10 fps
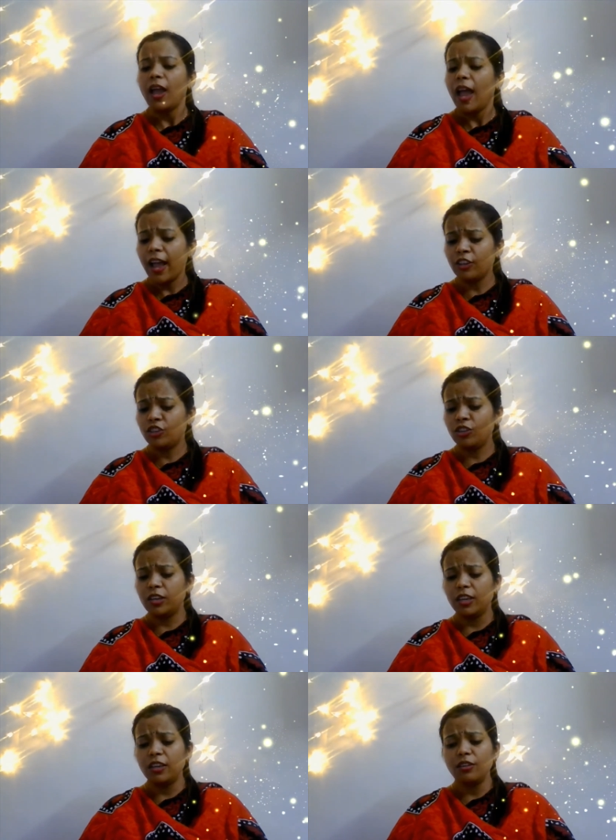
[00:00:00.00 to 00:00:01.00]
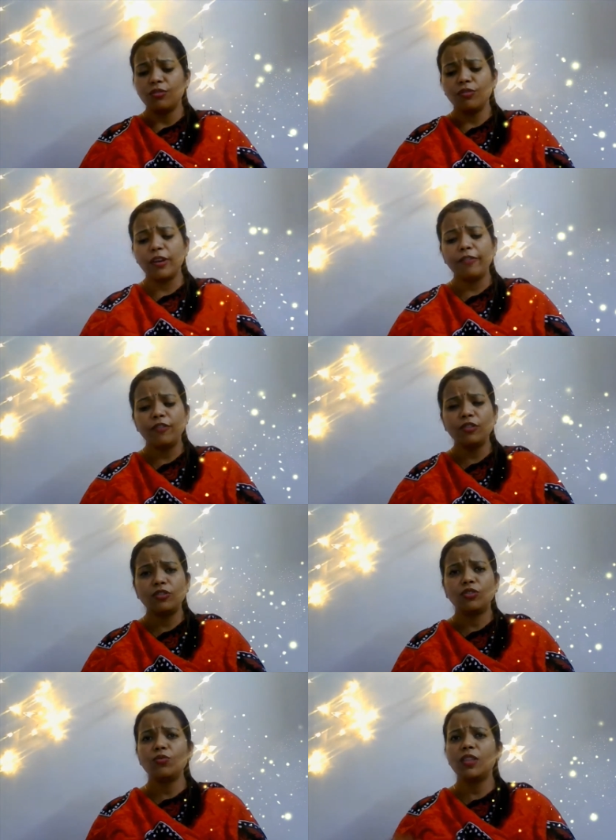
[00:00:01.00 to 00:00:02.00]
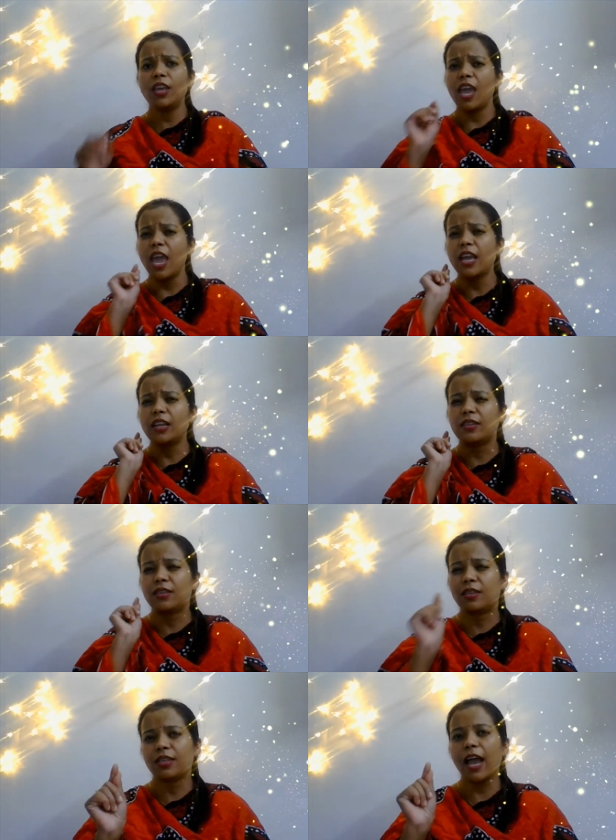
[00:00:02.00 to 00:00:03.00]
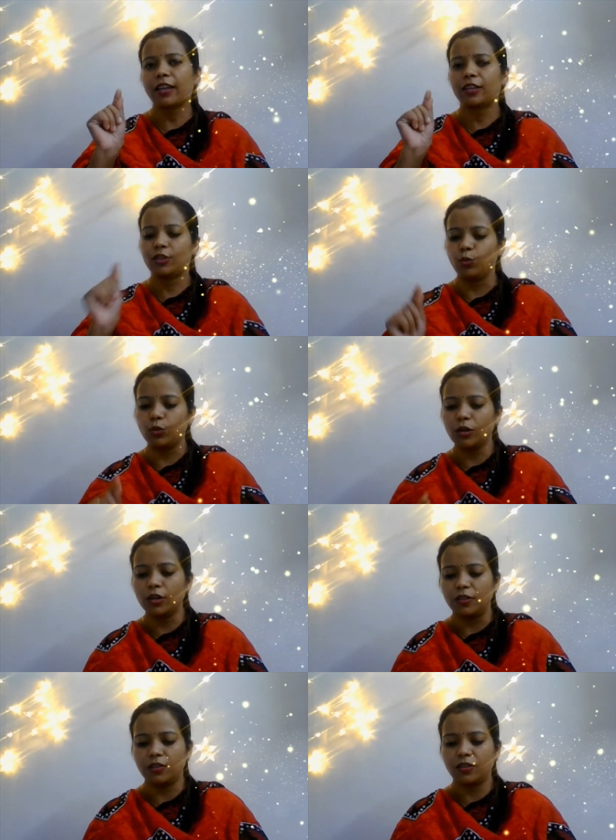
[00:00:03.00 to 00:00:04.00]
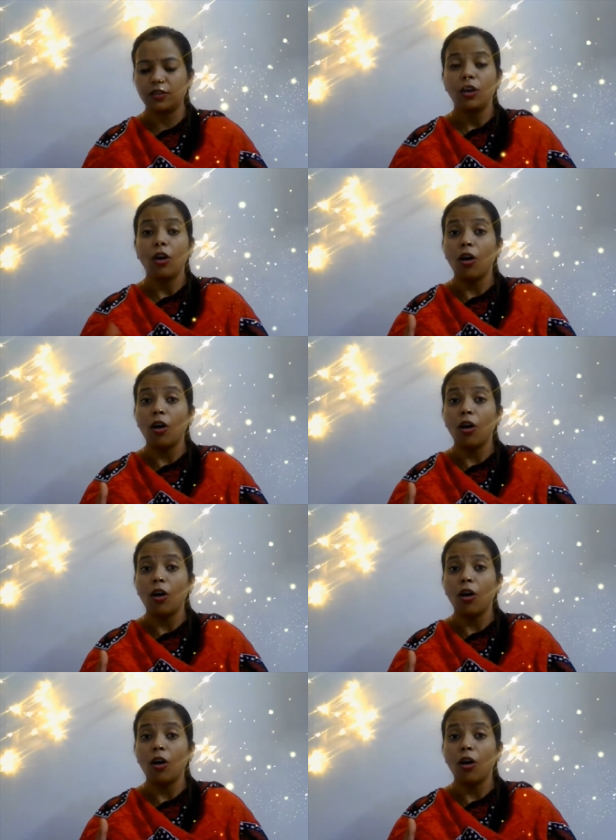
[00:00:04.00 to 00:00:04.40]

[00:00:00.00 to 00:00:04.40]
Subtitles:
actually refers to the exact words